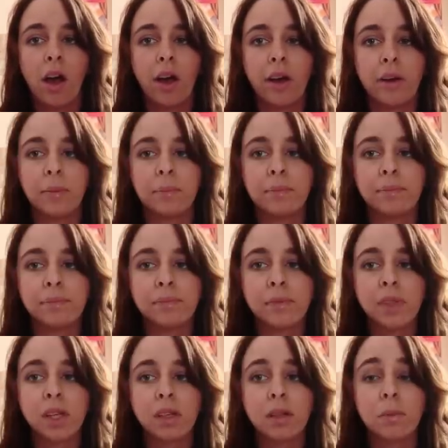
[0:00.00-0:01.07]
um,
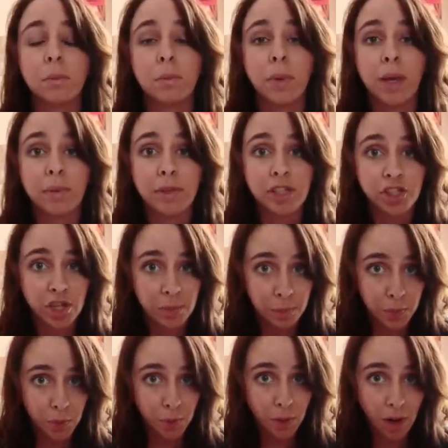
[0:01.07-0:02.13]
baby
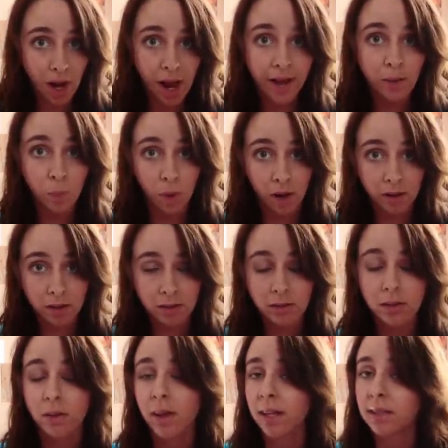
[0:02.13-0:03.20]
shampoo, and water.
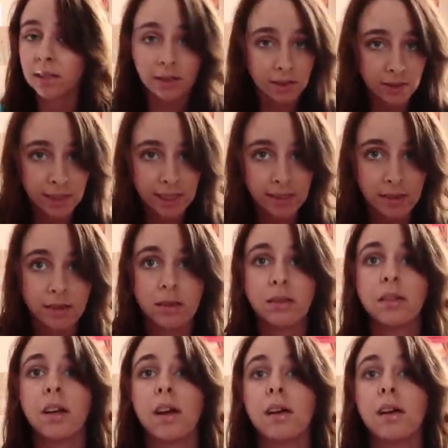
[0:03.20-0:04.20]
So that's all you need is